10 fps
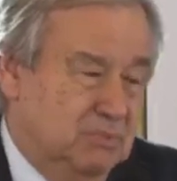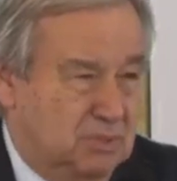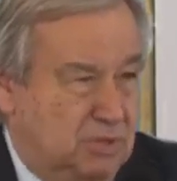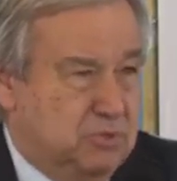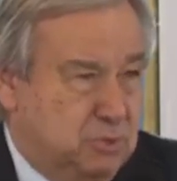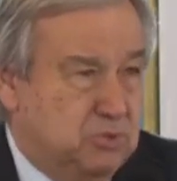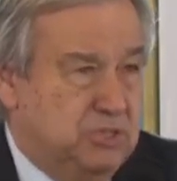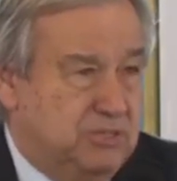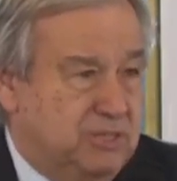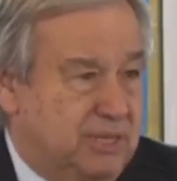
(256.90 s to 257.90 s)
close to
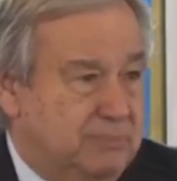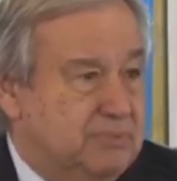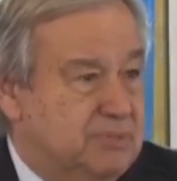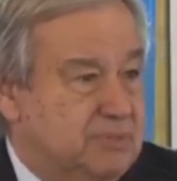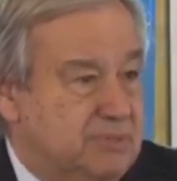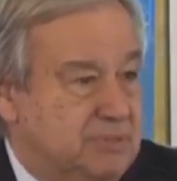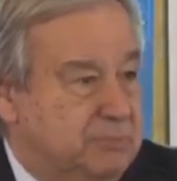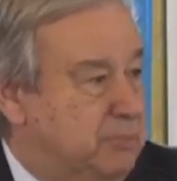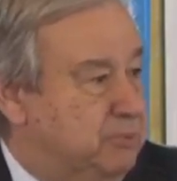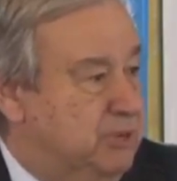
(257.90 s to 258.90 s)
three times, the
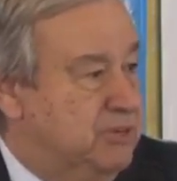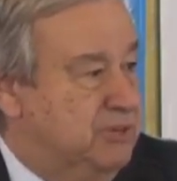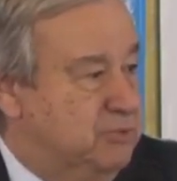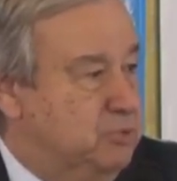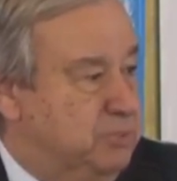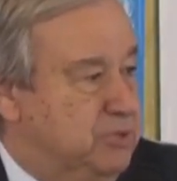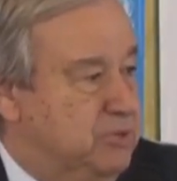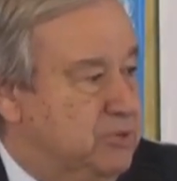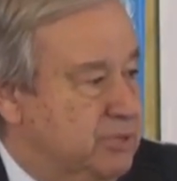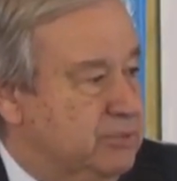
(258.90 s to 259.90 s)
population of the European
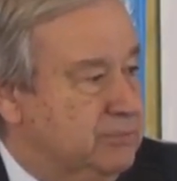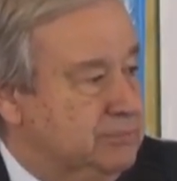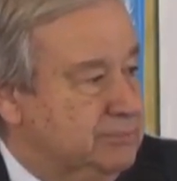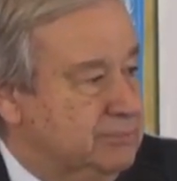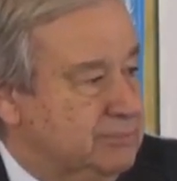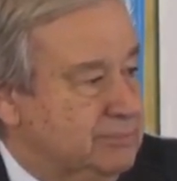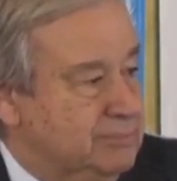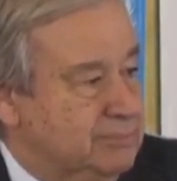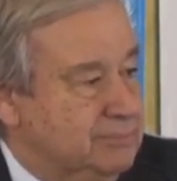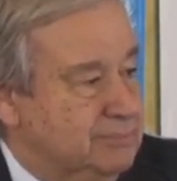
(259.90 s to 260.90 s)
Union,
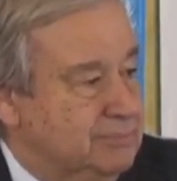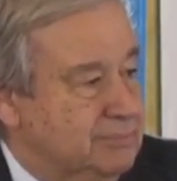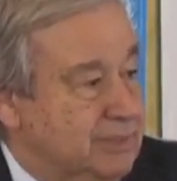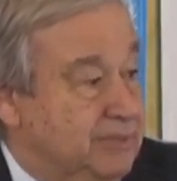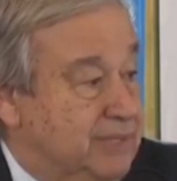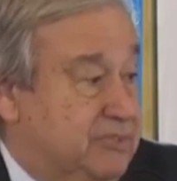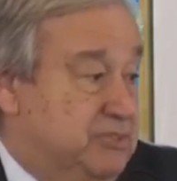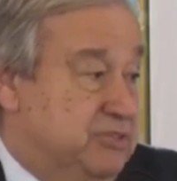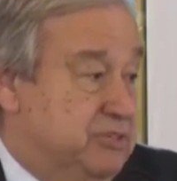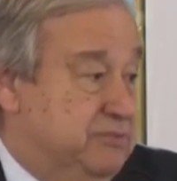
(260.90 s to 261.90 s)
and that
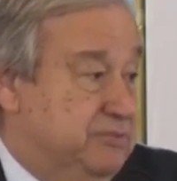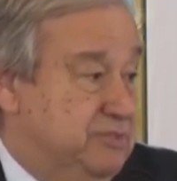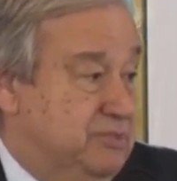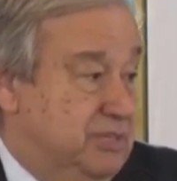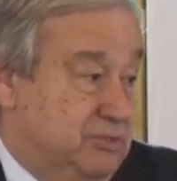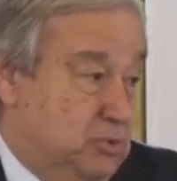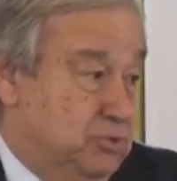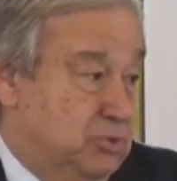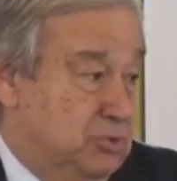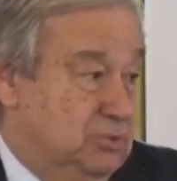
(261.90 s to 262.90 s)
received a
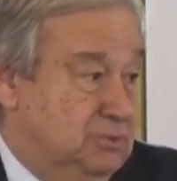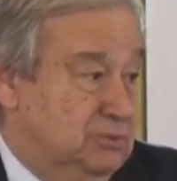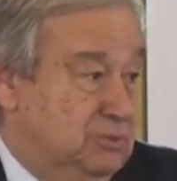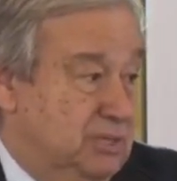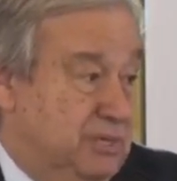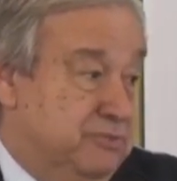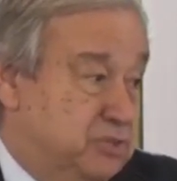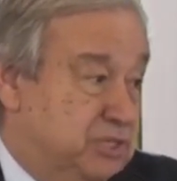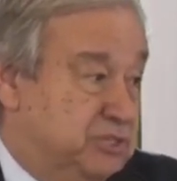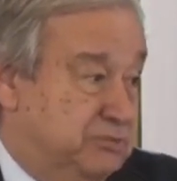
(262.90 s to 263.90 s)
total of
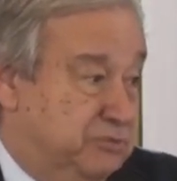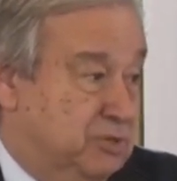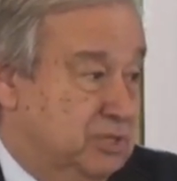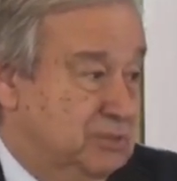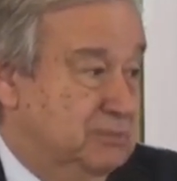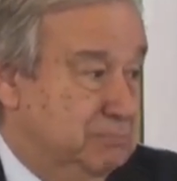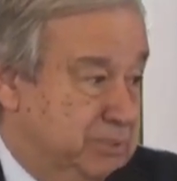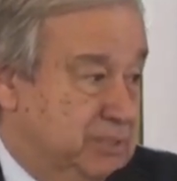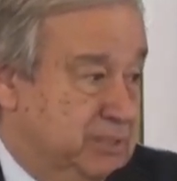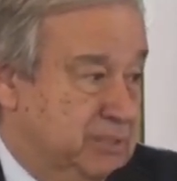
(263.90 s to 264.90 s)
$34
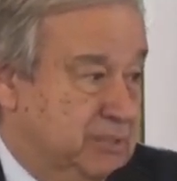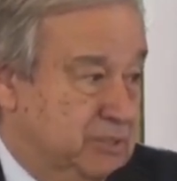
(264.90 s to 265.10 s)
billion.